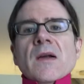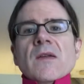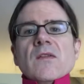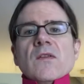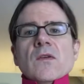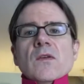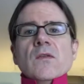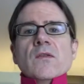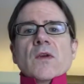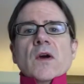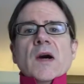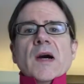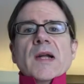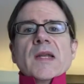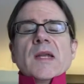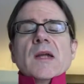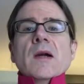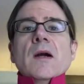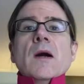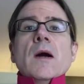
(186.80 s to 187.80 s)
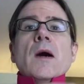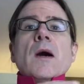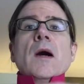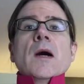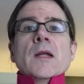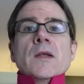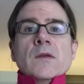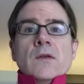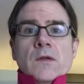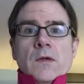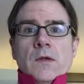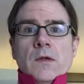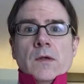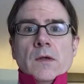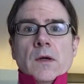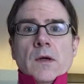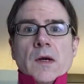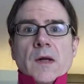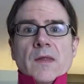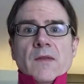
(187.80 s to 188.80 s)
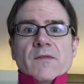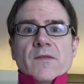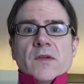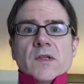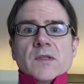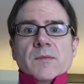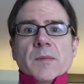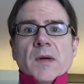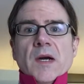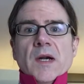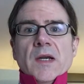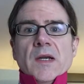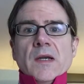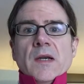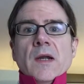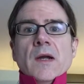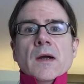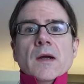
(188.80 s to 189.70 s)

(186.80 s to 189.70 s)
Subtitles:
So you've gone under on the first part,